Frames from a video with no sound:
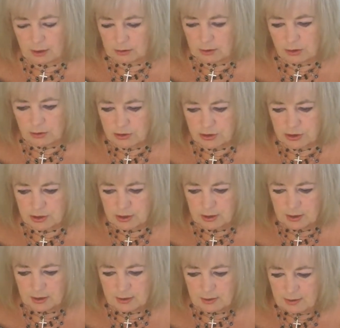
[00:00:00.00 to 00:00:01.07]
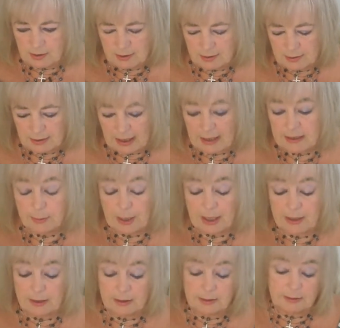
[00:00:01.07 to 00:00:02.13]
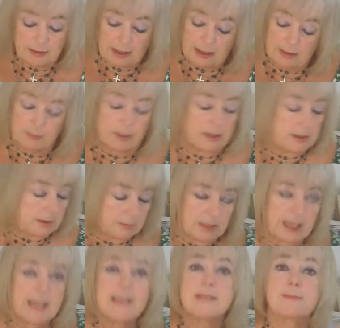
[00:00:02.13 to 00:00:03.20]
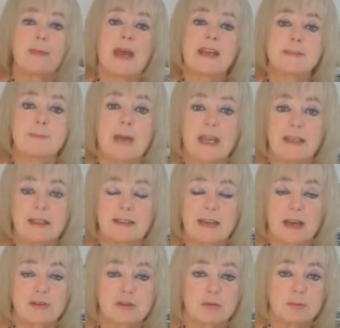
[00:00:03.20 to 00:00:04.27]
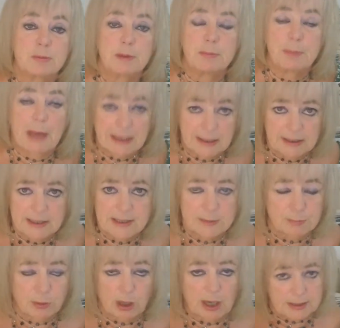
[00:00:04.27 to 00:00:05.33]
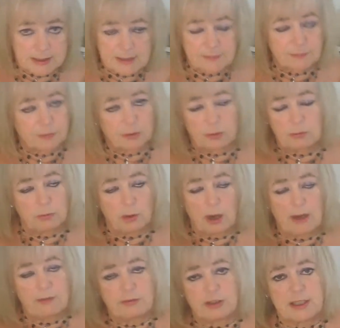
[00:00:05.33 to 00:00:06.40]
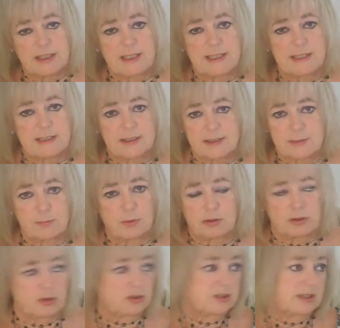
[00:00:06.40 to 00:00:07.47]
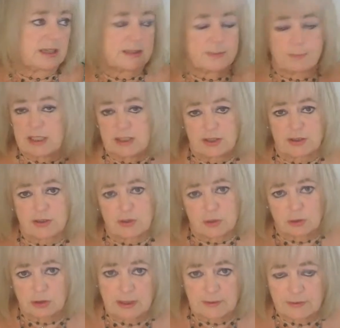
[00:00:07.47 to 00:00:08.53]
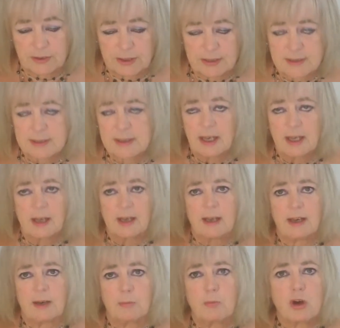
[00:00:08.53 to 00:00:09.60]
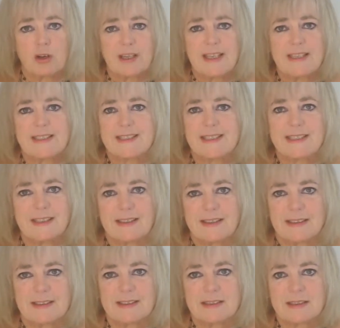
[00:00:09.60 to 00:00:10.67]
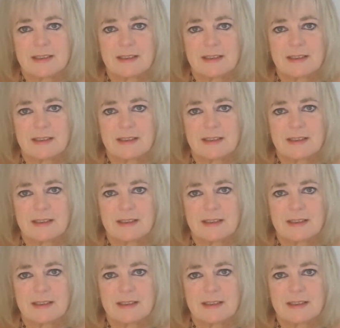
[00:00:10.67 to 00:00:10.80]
gosh. Anyway, he's met his maker now, so he'd be paying his price for whatever he did, just as Peter Sutcliffe is. And what he did,